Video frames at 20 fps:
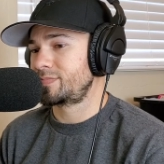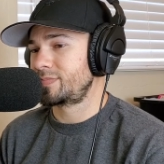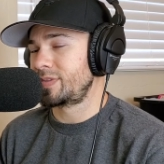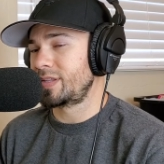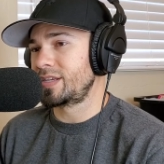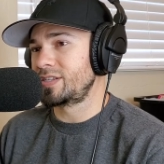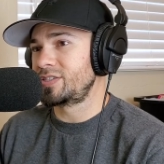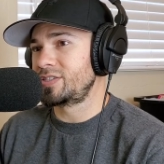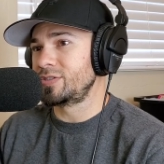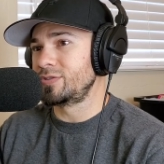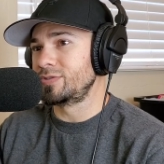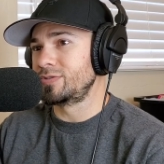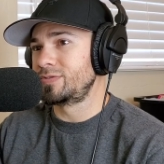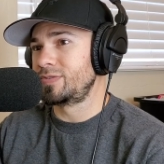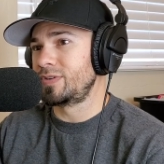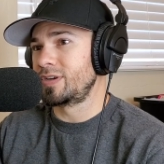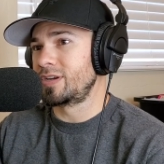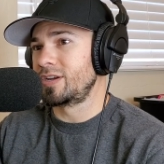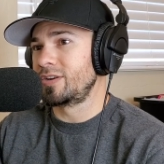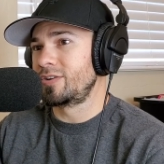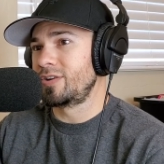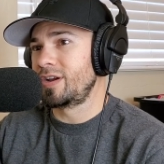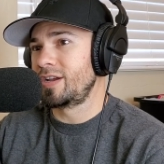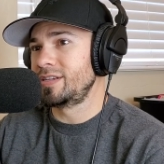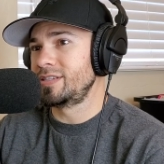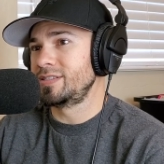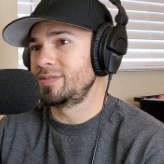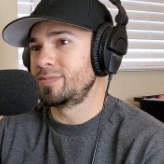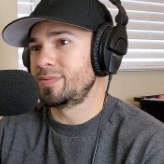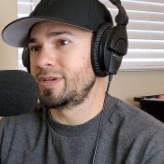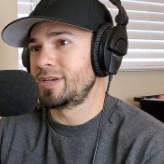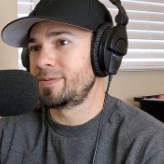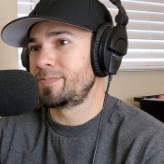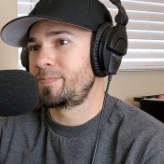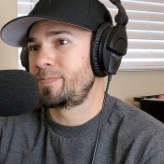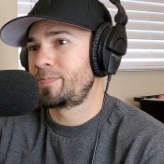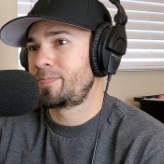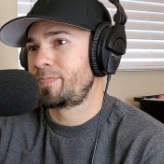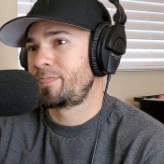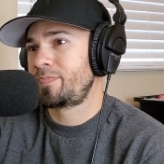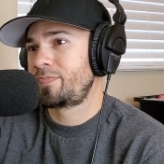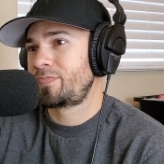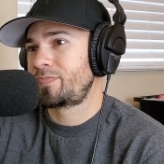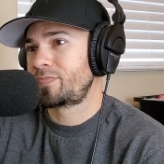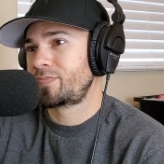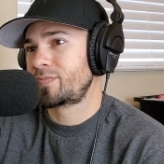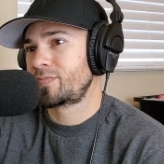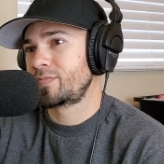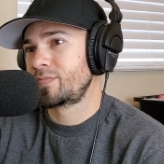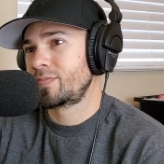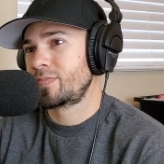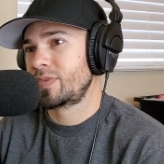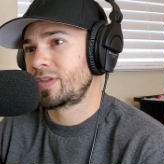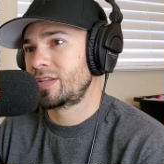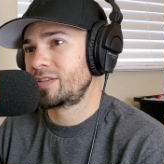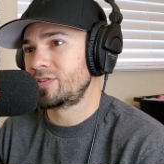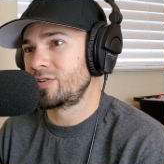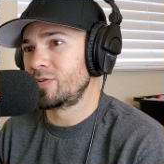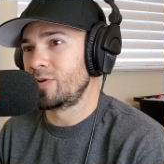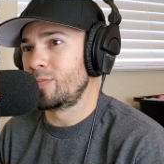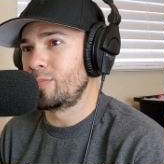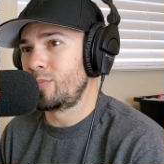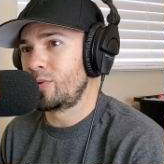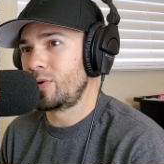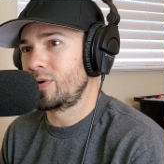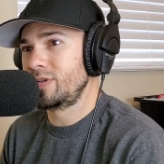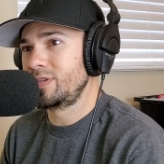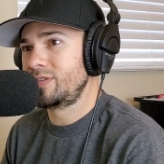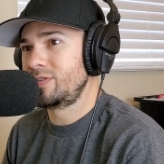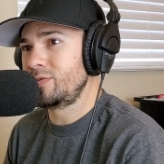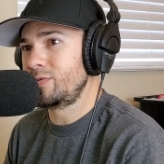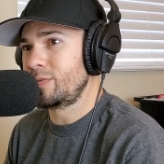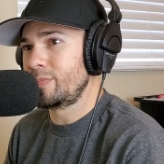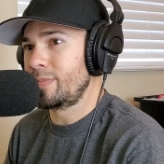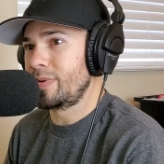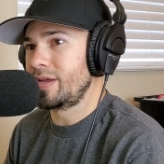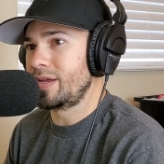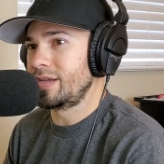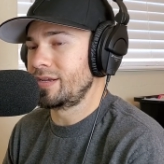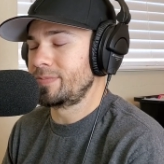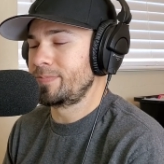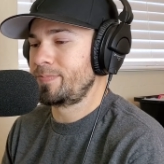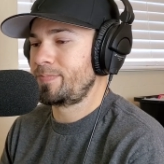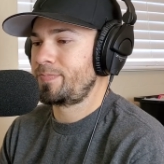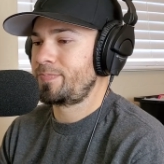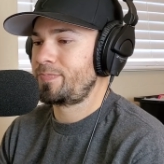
that shit was fucking crazy, man. Turn a boy into a man.